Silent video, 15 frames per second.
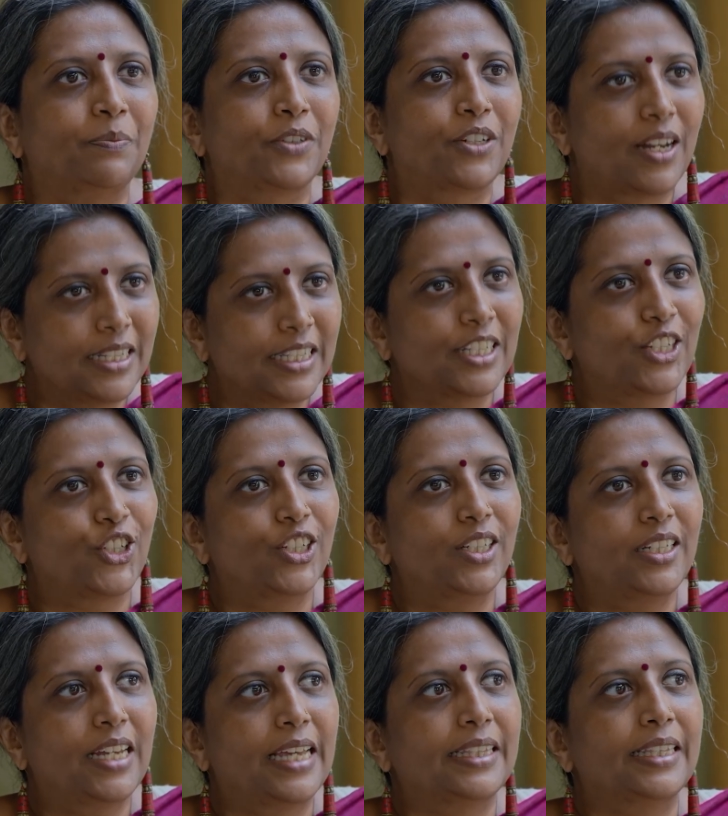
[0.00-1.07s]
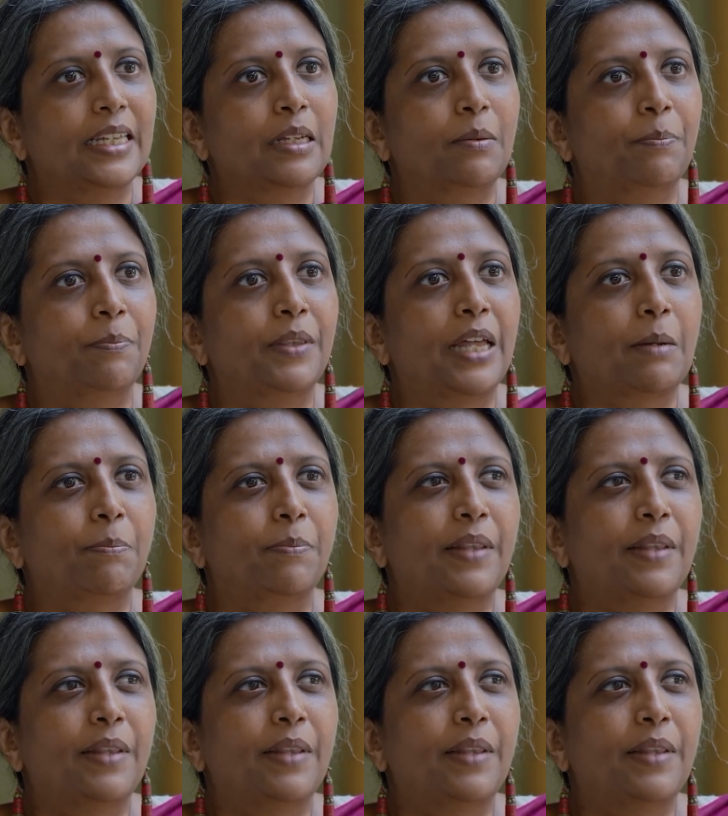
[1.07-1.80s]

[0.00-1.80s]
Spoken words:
transition, I think that